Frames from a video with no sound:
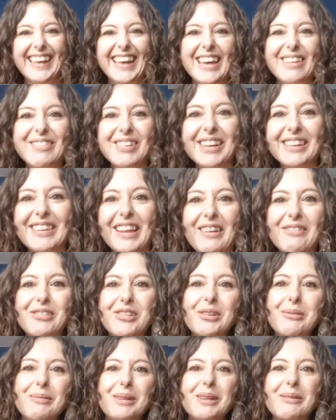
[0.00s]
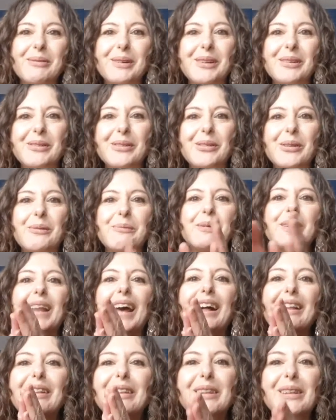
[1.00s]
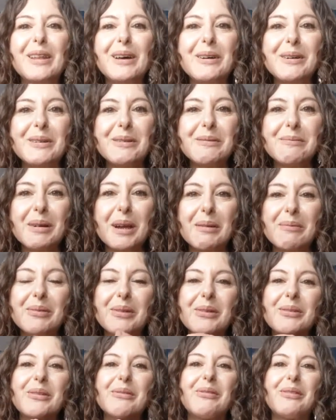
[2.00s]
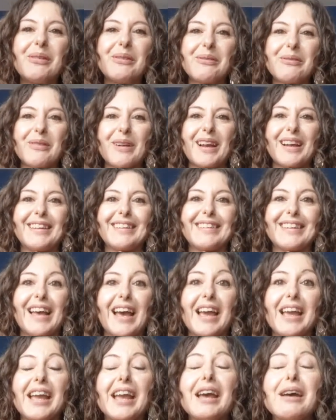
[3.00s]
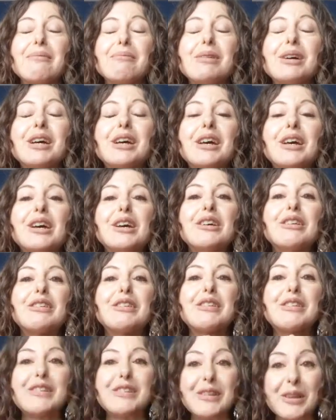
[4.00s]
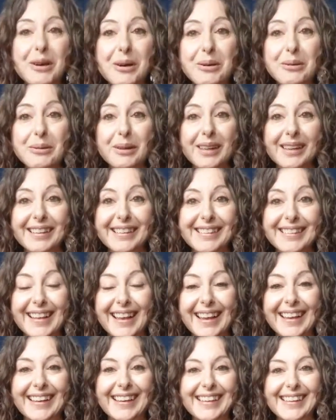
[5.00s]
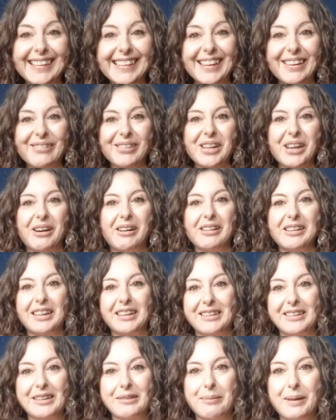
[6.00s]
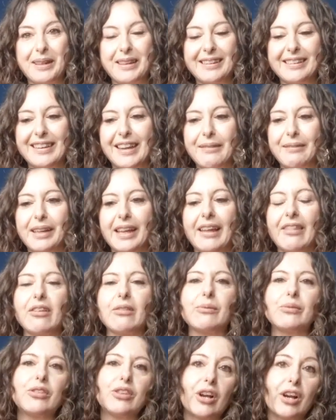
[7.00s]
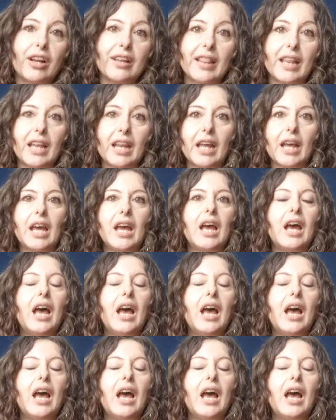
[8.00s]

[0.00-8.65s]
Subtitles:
because I have too many windows open. Hello, my beautiful friends. I am so excited that we all get to spend this time together. I'm sorry that,